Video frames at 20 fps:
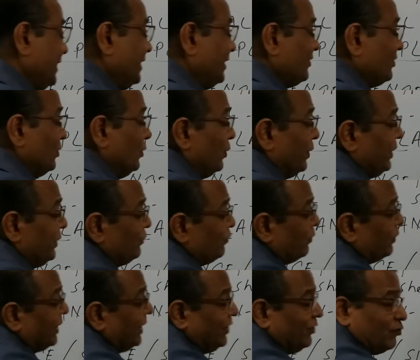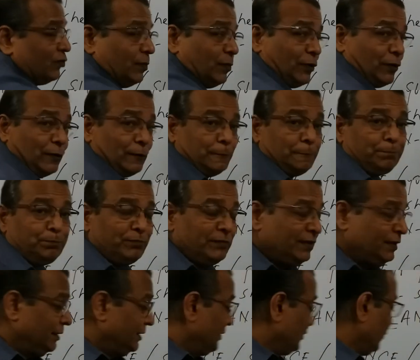it's going to rain tomorrow.
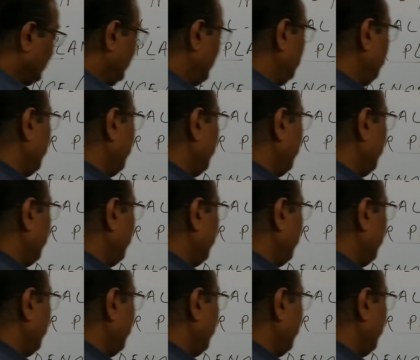So in